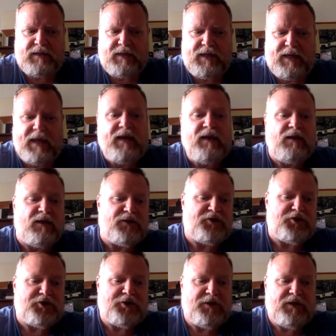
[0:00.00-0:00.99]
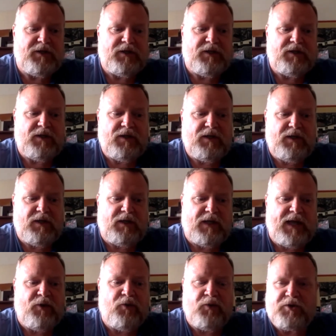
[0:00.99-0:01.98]
English
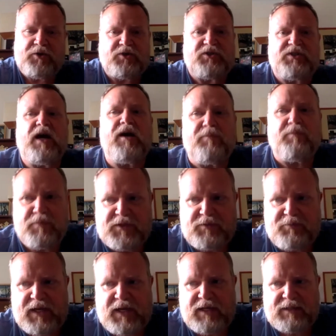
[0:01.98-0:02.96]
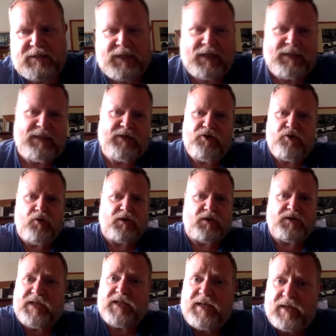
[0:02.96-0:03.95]
language dubs being done in New York
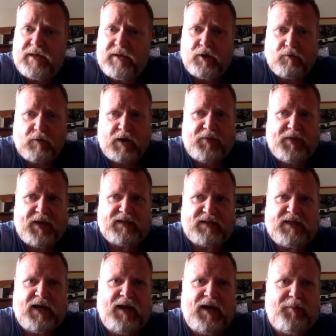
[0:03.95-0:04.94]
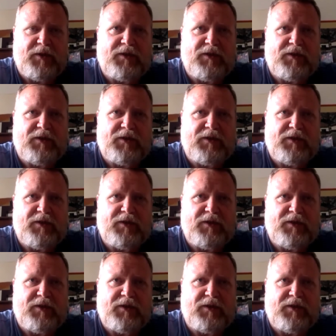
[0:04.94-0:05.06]
City around that time.